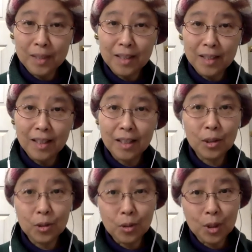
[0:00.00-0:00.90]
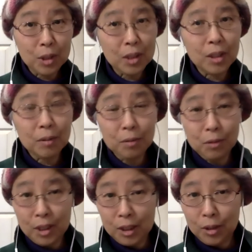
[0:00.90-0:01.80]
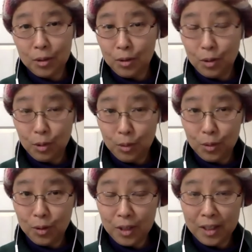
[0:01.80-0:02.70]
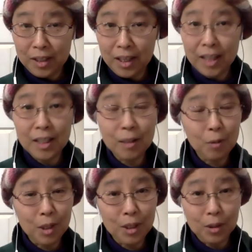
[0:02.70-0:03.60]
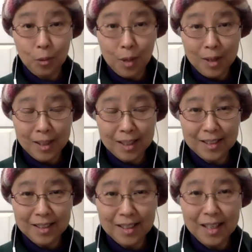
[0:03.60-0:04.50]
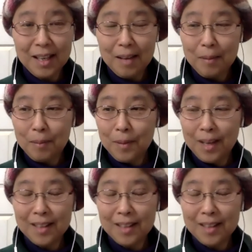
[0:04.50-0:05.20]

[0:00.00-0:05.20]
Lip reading: and you are really free to do it in any way you want. But